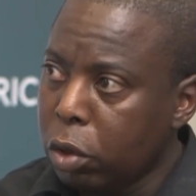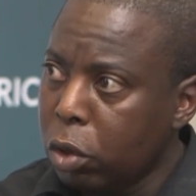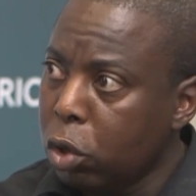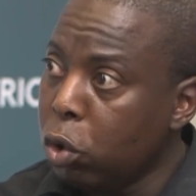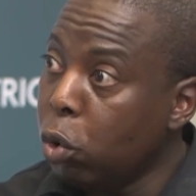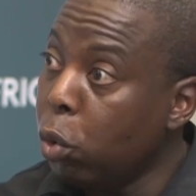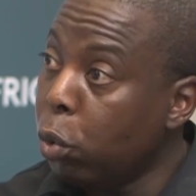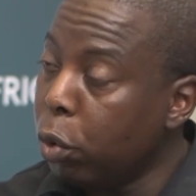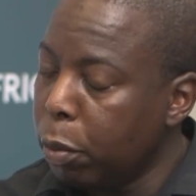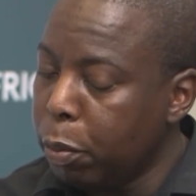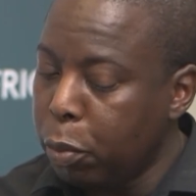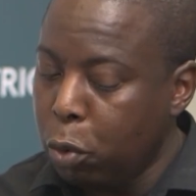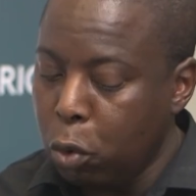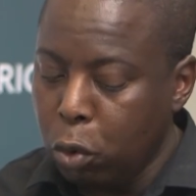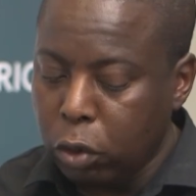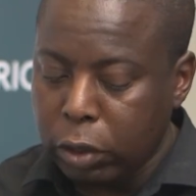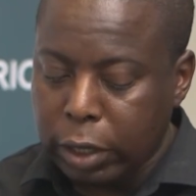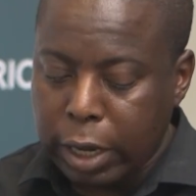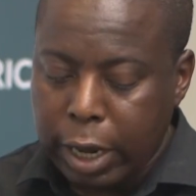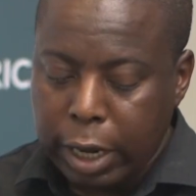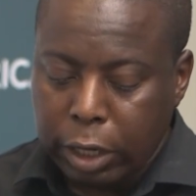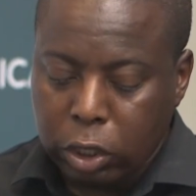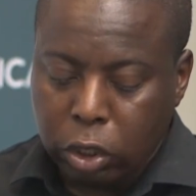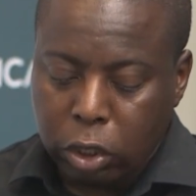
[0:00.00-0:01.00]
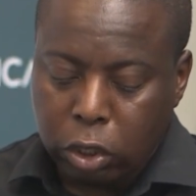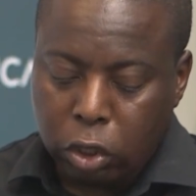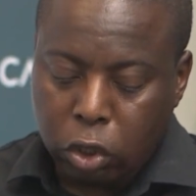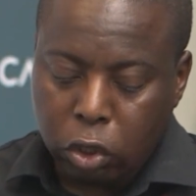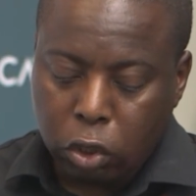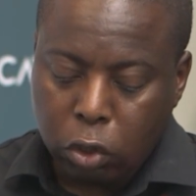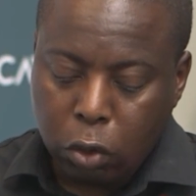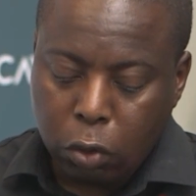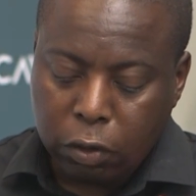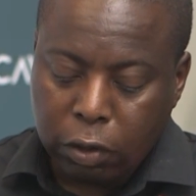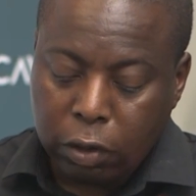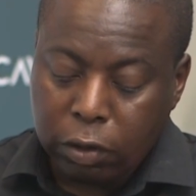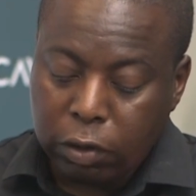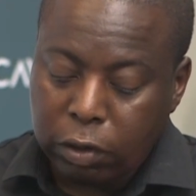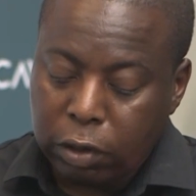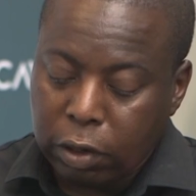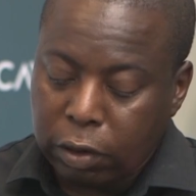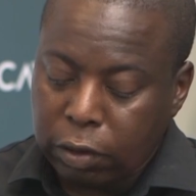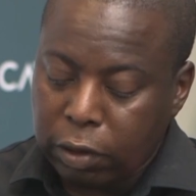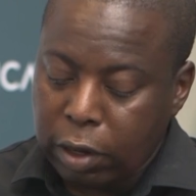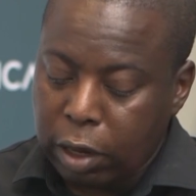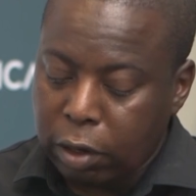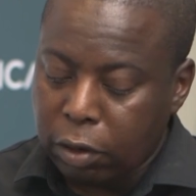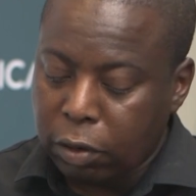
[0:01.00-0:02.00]
Your report actually shows that
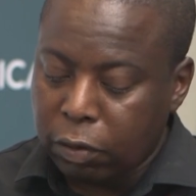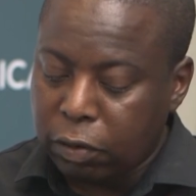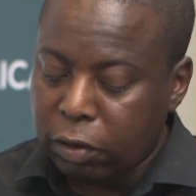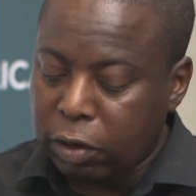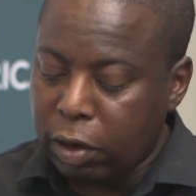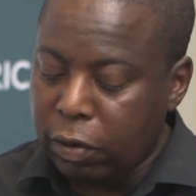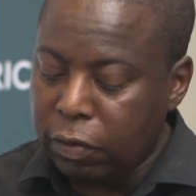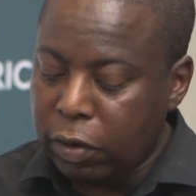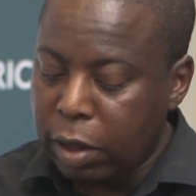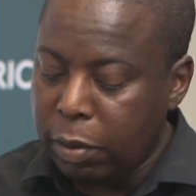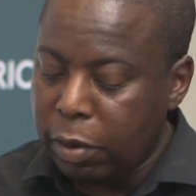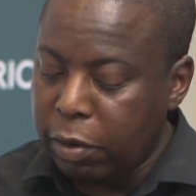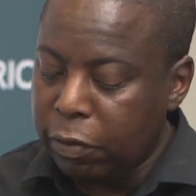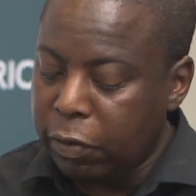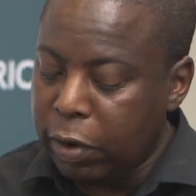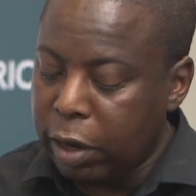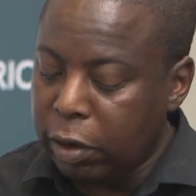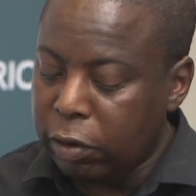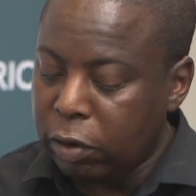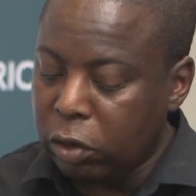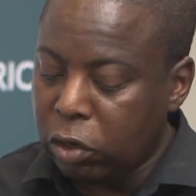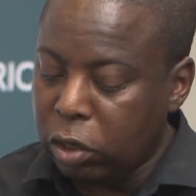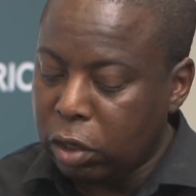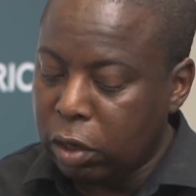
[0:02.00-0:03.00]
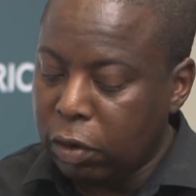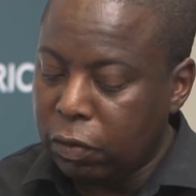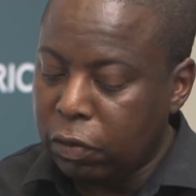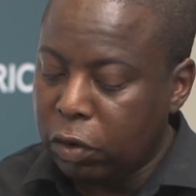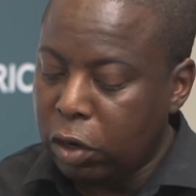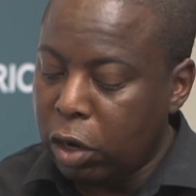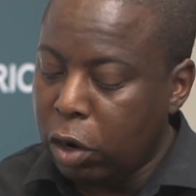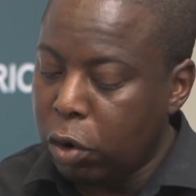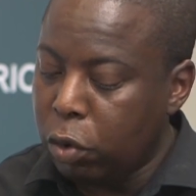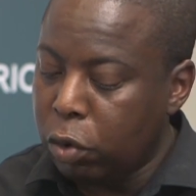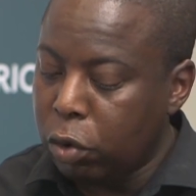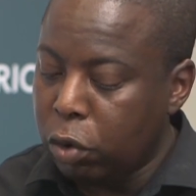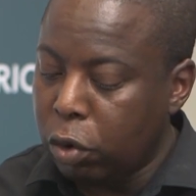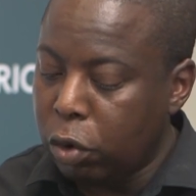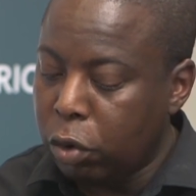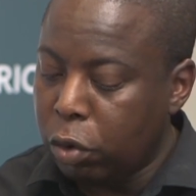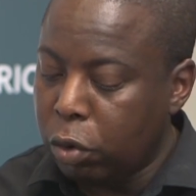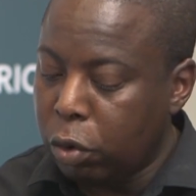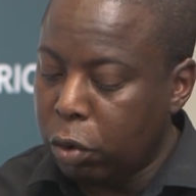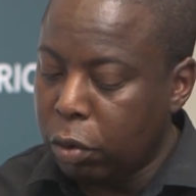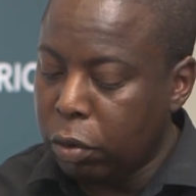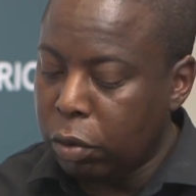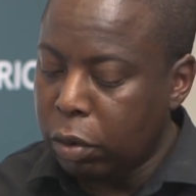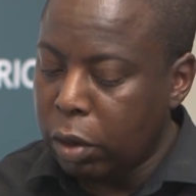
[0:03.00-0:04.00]
6 out of 7 MFIs achieved year-on-year
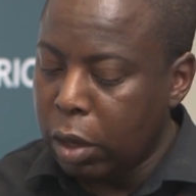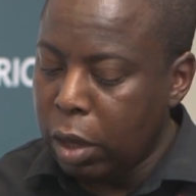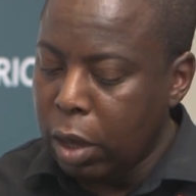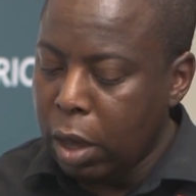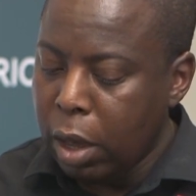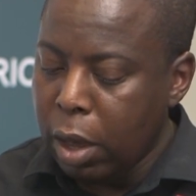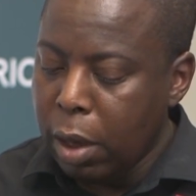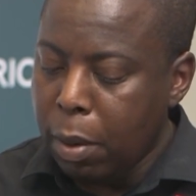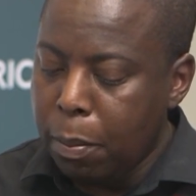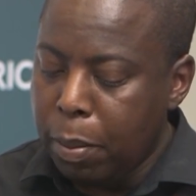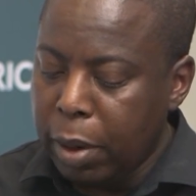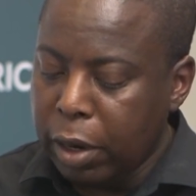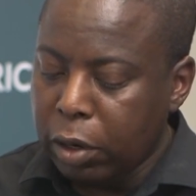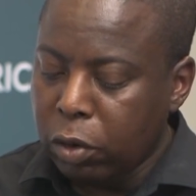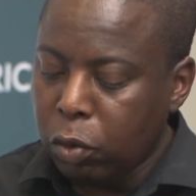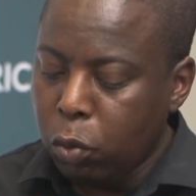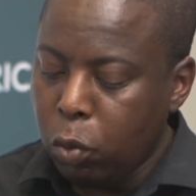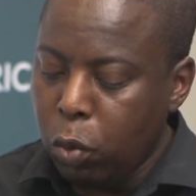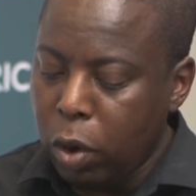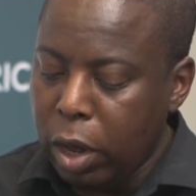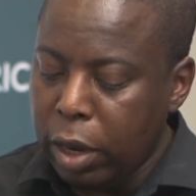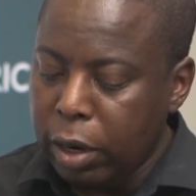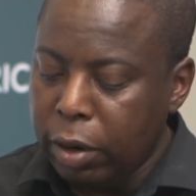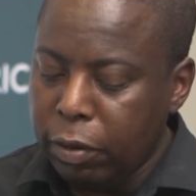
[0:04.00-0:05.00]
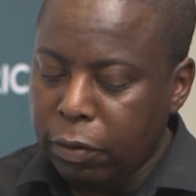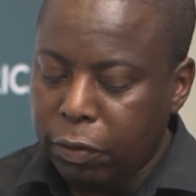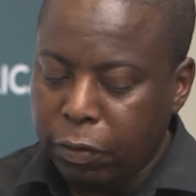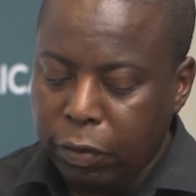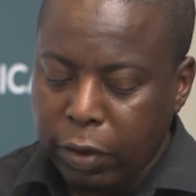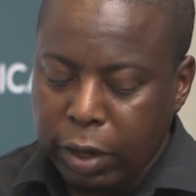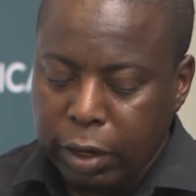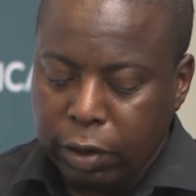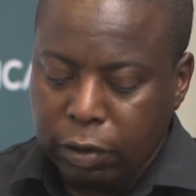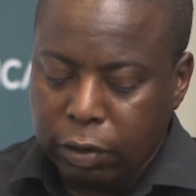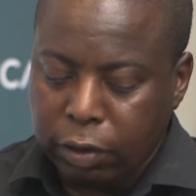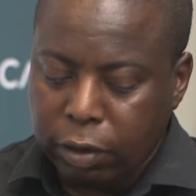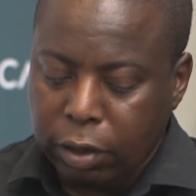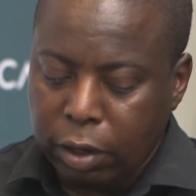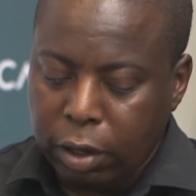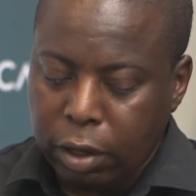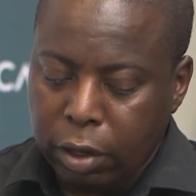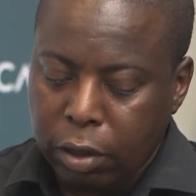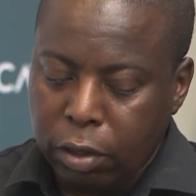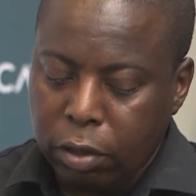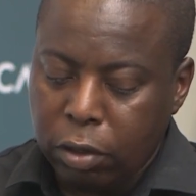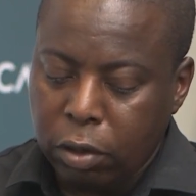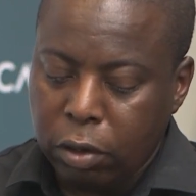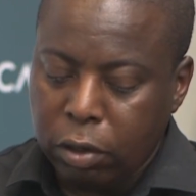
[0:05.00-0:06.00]
growth, but one faced
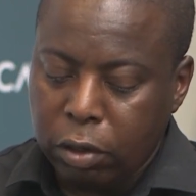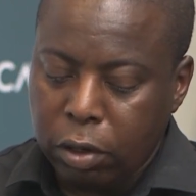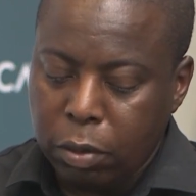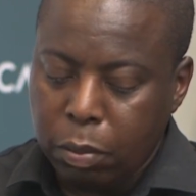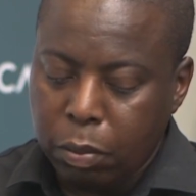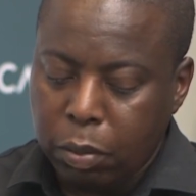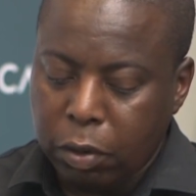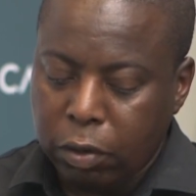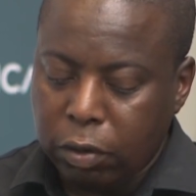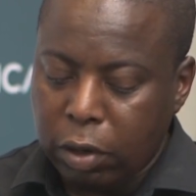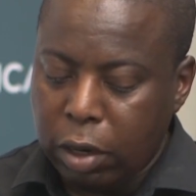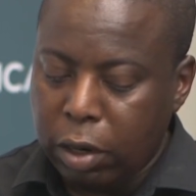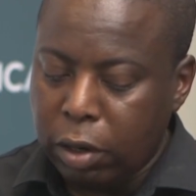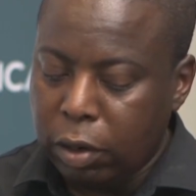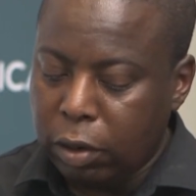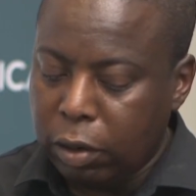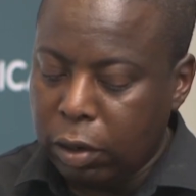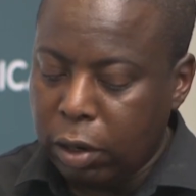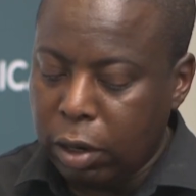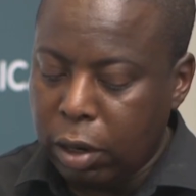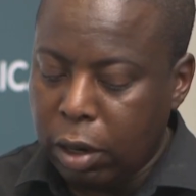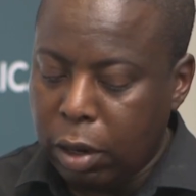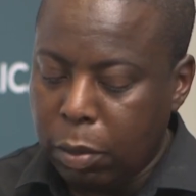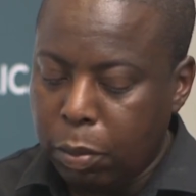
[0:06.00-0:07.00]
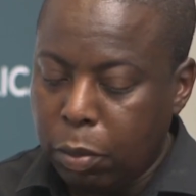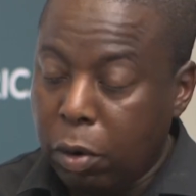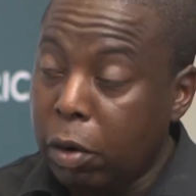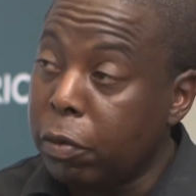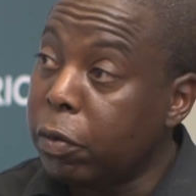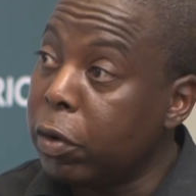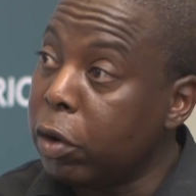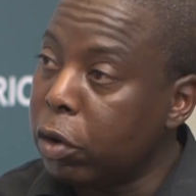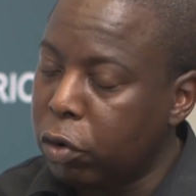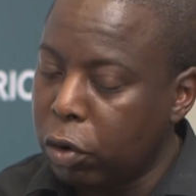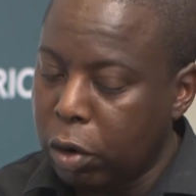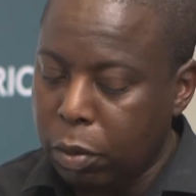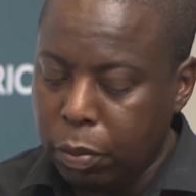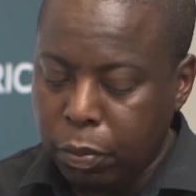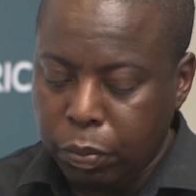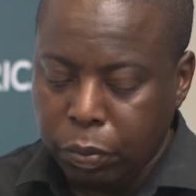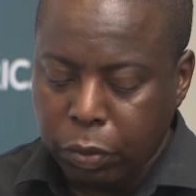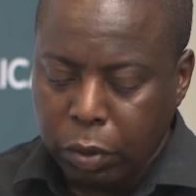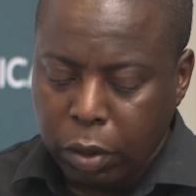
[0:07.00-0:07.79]
a 13% profit drop.